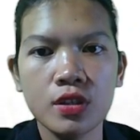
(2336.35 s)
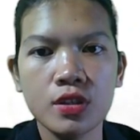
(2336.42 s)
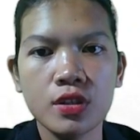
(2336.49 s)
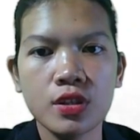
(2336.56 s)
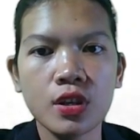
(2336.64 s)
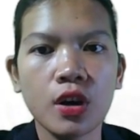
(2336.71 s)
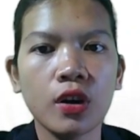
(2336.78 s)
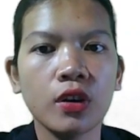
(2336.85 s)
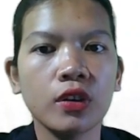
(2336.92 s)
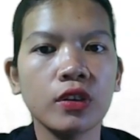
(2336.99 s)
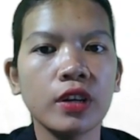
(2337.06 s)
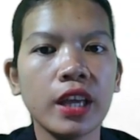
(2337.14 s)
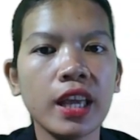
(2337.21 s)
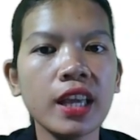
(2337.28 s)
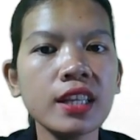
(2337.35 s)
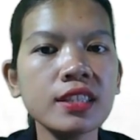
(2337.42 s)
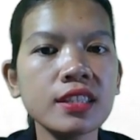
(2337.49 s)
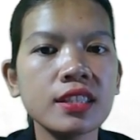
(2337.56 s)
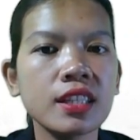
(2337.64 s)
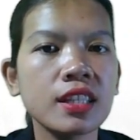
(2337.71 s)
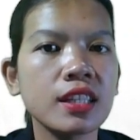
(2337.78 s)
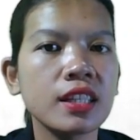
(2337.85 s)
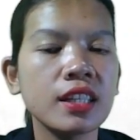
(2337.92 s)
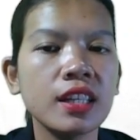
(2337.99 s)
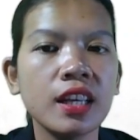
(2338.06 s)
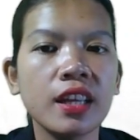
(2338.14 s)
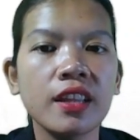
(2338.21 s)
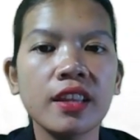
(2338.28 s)
So, and
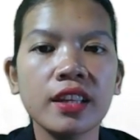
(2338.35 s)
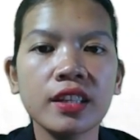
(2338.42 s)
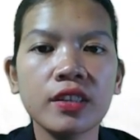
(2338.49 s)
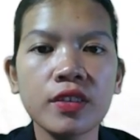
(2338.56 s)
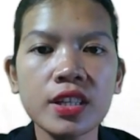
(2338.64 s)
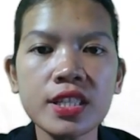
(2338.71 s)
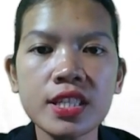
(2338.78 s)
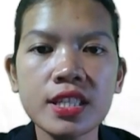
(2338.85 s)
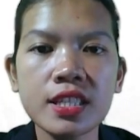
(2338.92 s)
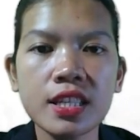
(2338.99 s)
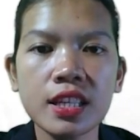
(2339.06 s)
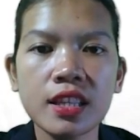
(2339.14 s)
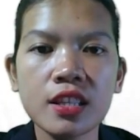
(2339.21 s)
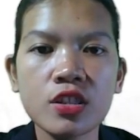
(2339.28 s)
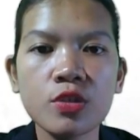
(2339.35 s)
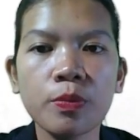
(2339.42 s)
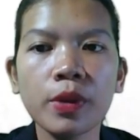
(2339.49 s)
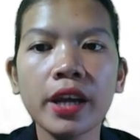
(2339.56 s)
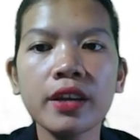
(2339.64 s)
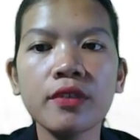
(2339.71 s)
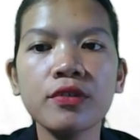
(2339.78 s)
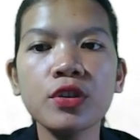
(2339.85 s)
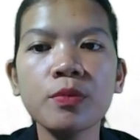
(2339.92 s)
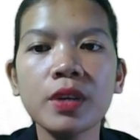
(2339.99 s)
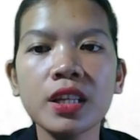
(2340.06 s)
increased in the supply of human